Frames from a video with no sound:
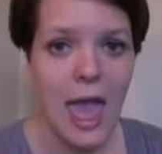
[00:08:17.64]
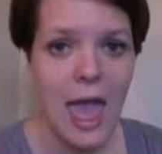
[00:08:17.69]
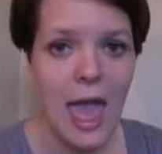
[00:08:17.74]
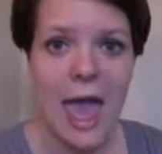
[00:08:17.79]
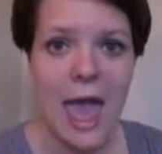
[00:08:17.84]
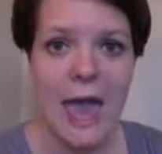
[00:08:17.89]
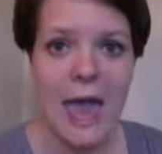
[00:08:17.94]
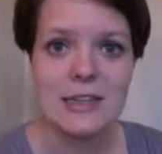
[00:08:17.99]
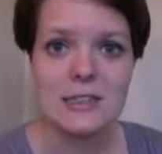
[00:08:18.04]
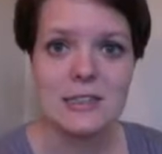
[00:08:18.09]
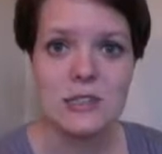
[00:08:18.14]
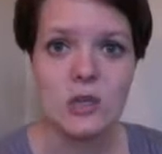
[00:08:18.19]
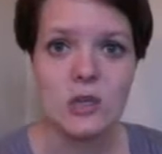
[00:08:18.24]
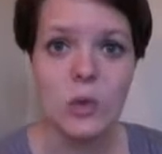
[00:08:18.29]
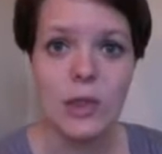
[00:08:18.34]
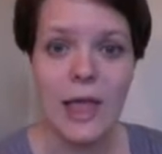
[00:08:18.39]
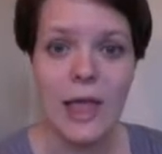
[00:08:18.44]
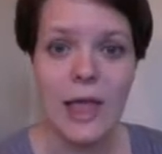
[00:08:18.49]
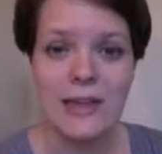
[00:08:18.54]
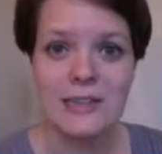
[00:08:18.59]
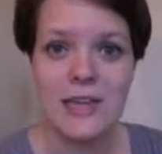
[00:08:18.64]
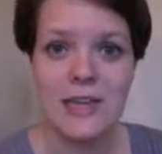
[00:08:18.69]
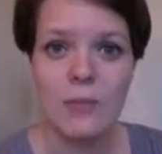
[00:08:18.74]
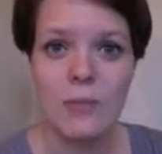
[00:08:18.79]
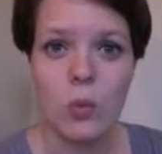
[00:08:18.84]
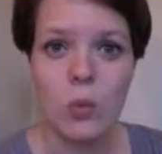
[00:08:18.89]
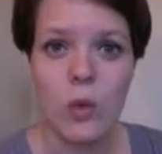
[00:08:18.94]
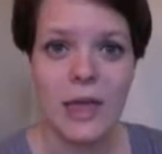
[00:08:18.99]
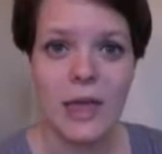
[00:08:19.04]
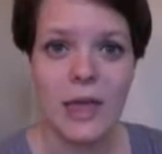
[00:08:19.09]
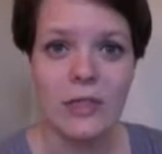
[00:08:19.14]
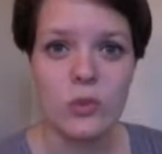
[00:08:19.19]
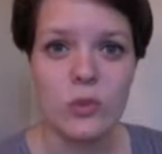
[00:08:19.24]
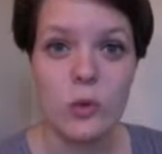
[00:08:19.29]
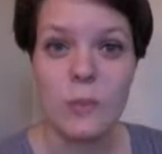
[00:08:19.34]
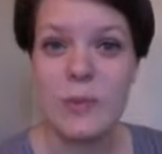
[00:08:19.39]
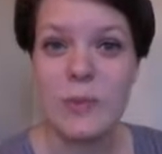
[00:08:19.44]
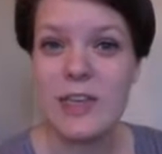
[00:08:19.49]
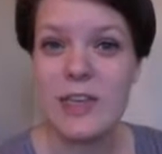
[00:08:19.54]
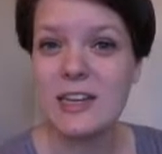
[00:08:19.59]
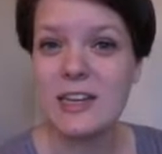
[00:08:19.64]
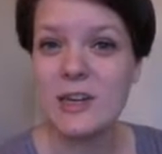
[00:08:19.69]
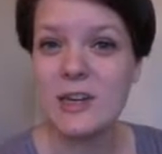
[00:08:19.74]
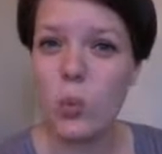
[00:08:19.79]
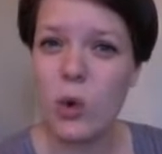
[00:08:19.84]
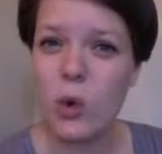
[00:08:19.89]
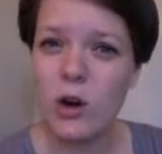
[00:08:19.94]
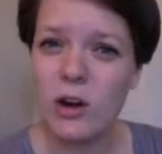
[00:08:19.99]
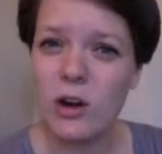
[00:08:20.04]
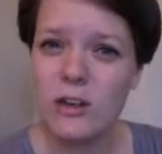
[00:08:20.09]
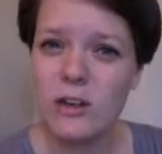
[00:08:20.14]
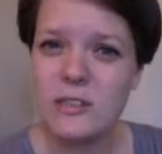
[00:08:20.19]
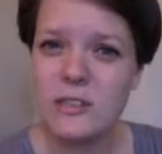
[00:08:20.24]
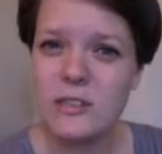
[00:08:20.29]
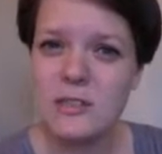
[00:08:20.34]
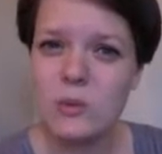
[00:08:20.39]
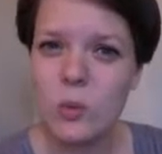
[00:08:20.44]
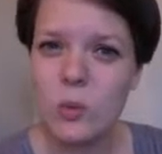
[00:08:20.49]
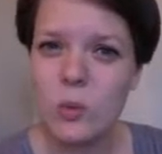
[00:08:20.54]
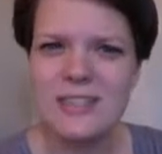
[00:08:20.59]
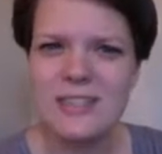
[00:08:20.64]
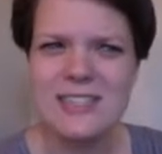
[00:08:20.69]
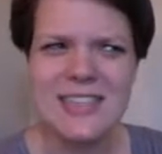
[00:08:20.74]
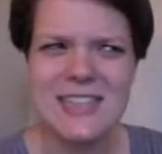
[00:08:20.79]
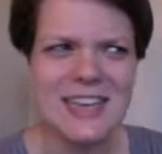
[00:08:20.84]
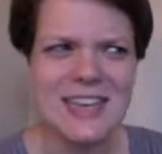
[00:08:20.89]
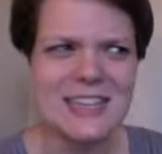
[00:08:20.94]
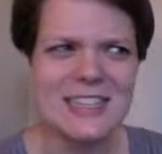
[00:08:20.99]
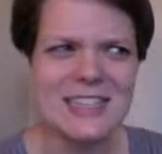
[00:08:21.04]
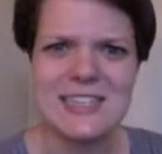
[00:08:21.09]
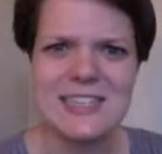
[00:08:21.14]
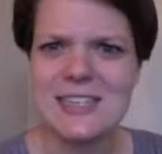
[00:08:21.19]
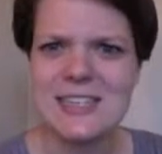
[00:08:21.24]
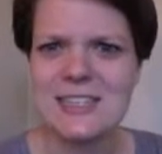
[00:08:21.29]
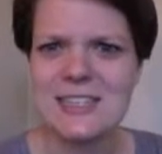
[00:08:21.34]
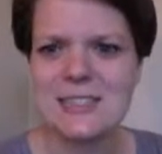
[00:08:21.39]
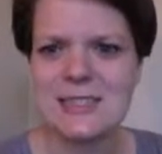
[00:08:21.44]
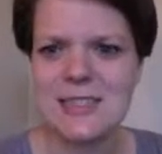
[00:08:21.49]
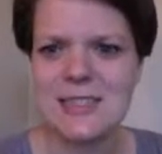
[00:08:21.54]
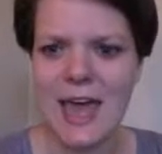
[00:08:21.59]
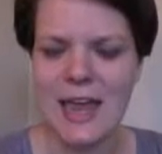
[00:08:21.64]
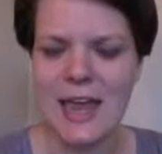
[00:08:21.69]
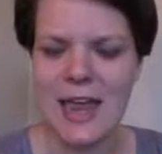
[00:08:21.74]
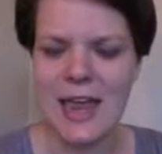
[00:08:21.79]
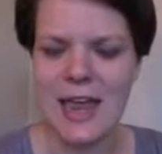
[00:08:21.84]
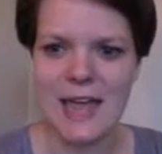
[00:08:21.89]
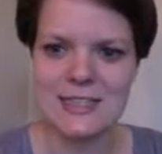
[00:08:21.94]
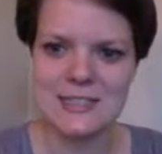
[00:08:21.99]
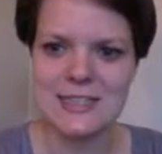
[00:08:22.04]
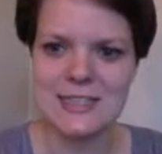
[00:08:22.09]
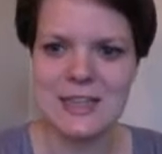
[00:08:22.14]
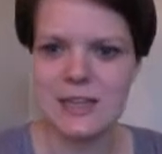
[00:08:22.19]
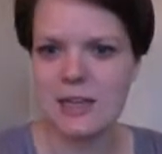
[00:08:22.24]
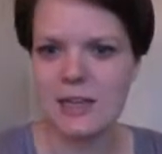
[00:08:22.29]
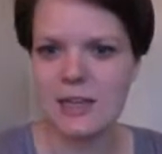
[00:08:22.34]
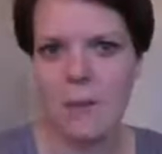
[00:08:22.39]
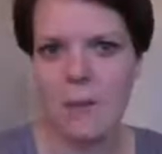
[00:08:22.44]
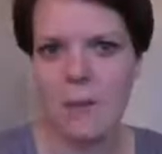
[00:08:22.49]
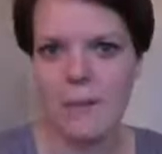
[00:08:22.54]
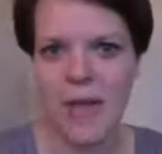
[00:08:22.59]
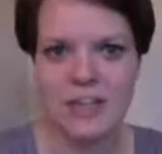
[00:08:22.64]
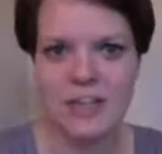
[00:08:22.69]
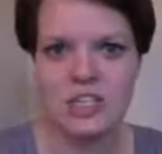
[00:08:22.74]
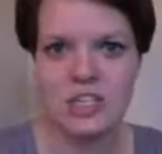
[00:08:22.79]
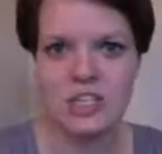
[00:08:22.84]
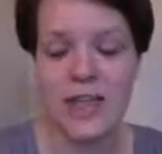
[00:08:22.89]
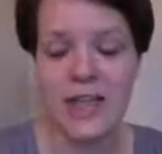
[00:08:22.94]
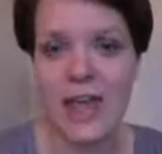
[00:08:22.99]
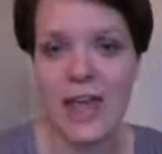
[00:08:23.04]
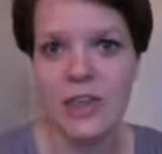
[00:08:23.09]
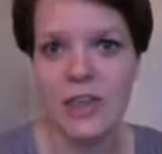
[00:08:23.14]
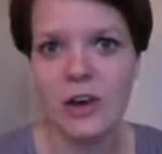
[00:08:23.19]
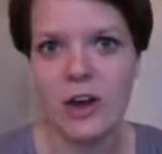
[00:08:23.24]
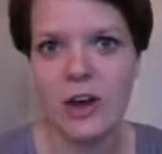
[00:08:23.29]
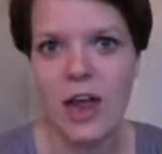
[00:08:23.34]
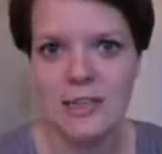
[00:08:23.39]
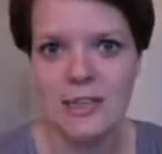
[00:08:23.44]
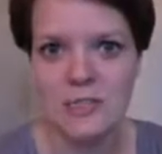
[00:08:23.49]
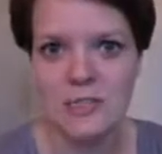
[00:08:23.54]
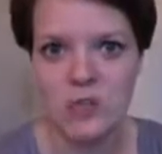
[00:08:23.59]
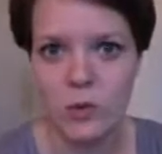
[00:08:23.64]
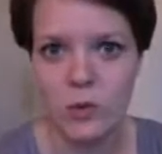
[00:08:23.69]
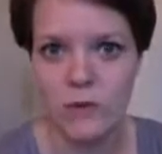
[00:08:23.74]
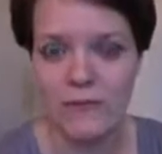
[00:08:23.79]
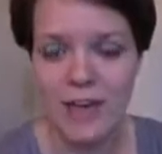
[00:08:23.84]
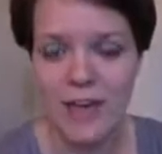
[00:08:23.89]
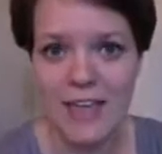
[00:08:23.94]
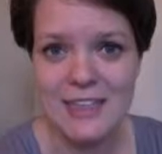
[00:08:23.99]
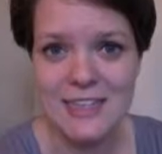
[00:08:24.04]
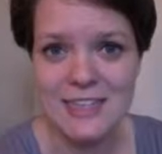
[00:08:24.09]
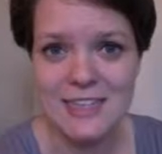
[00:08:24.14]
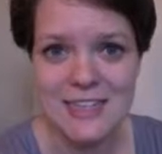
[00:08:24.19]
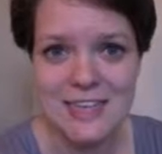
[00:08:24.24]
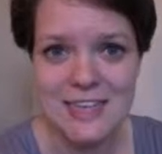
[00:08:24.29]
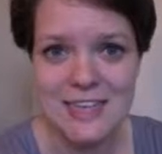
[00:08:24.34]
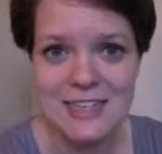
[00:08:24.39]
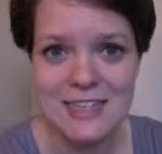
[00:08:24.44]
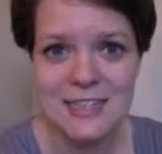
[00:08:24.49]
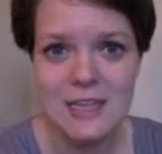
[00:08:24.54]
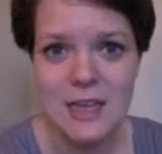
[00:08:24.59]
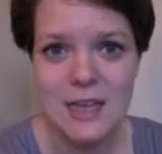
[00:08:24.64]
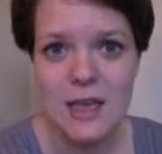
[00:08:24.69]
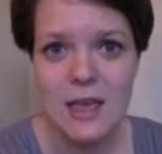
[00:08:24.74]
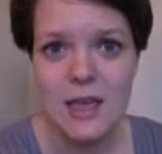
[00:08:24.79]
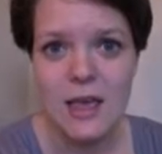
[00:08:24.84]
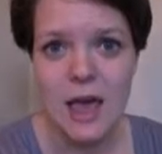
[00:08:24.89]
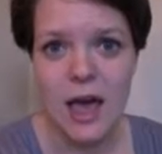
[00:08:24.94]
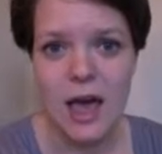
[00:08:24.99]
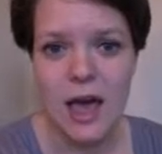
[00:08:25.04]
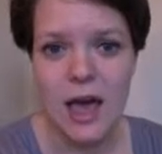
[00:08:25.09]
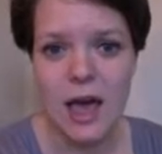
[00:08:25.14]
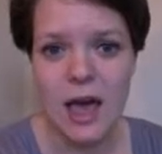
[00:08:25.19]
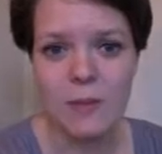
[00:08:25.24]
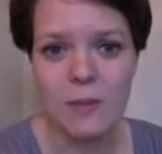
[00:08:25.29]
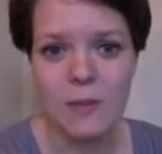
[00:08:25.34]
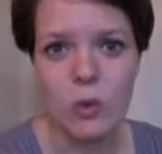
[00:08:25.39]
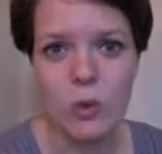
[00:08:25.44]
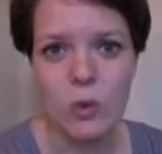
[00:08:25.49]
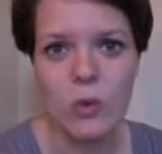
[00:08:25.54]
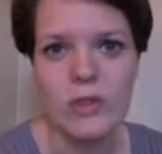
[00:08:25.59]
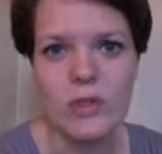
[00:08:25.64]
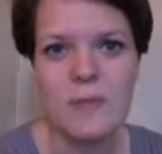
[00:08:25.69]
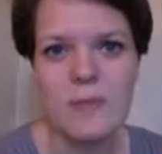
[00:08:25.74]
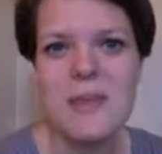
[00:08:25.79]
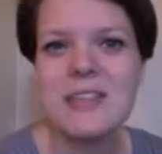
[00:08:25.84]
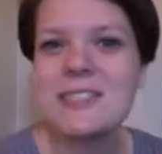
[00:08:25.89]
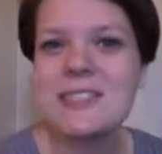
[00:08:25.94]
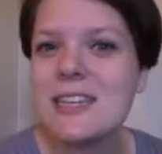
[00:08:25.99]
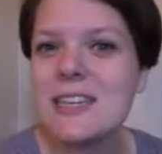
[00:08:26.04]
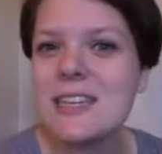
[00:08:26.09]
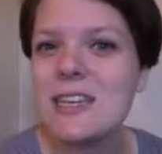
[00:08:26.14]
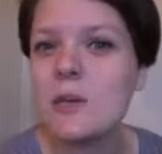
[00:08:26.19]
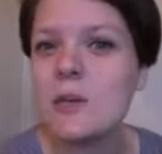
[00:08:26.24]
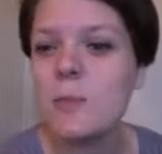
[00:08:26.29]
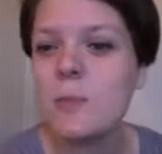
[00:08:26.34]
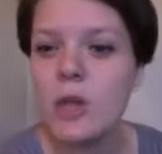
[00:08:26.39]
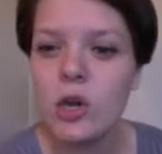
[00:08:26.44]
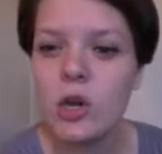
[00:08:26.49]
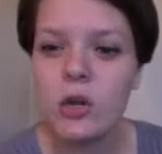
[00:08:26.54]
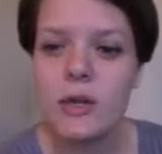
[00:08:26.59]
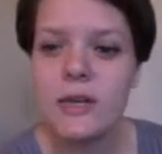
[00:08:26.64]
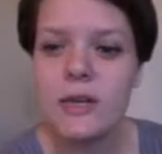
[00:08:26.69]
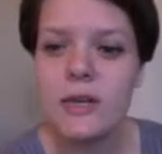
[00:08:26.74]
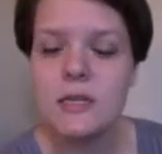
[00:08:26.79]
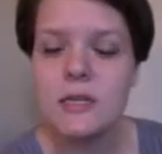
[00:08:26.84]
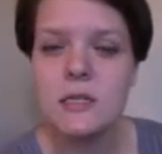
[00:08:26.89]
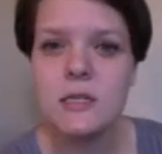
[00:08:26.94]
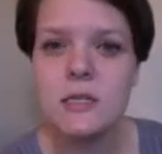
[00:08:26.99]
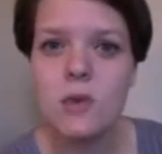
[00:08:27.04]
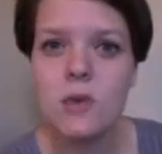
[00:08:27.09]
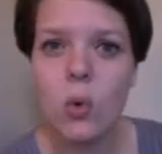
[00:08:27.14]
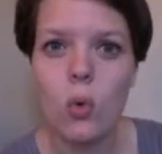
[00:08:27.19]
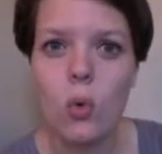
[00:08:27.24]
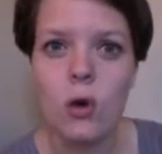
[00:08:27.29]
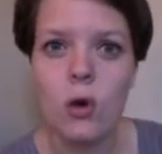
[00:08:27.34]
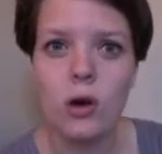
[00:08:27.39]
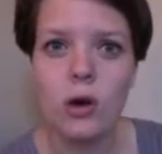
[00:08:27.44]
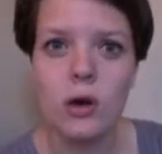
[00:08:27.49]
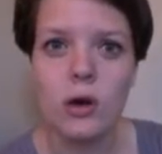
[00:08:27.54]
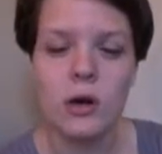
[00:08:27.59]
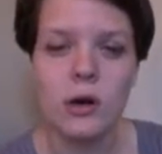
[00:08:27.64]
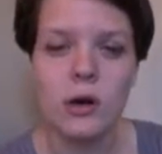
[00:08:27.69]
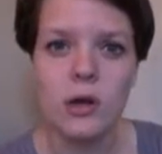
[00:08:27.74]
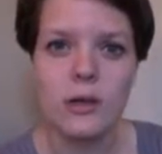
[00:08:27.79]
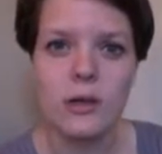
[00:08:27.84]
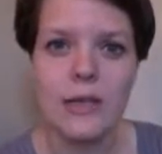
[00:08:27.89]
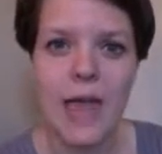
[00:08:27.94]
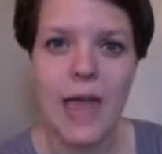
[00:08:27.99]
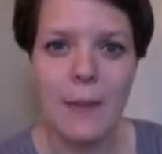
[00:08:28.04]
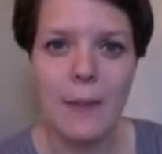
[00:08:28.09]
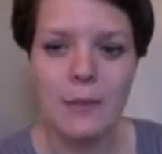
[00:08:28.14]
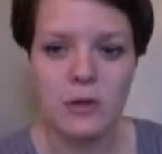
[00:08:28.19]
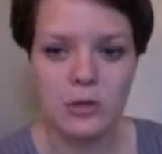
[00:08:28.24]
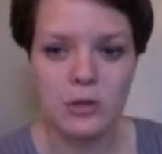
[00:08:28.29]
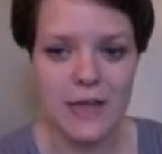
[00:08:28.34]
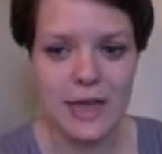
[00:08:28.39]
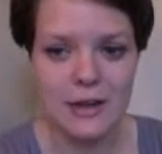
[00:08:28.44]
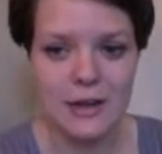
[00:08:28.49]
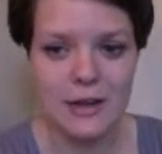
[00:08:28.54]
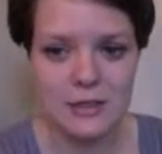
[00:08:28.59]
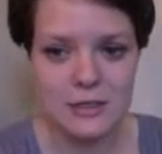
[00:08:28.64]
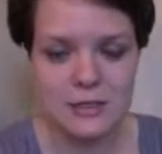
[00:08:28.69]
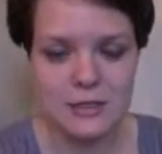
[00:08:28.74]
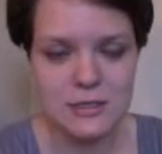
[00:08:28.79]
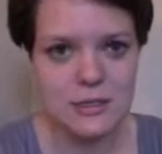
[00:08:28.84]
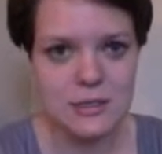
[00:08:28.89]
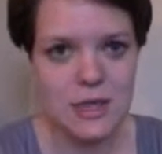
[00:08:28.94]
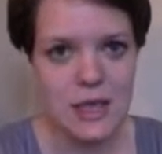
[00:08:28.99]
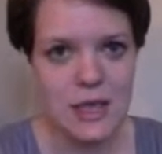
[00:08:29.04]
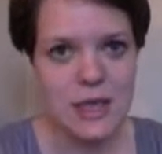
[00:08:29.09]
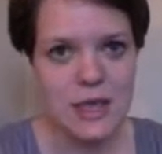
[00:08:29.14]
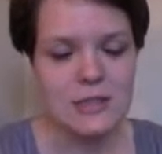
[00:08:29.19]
and you will end up with repeated words, with sentences that accidentally got mashed together as you revised it, with missing periods or capital letters.